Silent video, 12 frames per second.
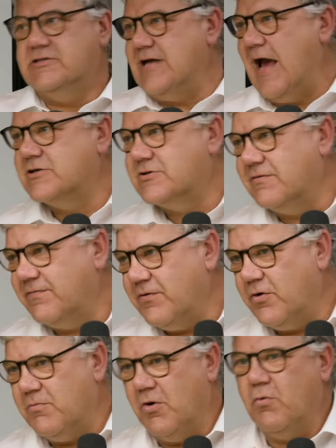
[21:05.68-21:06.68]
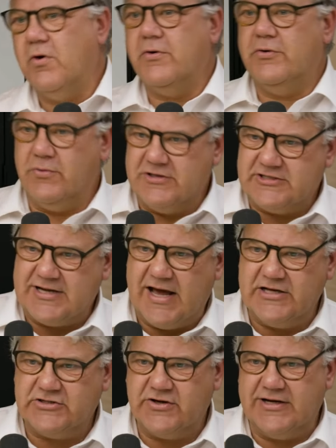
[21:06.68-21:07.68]
tax reform, or what do we do with
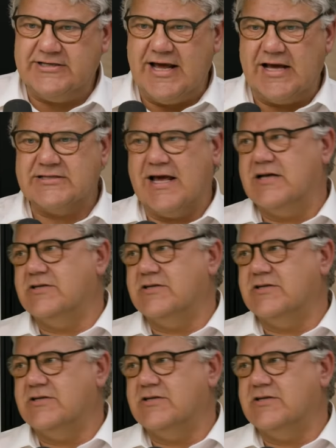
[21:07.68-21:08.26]
stage 3 tax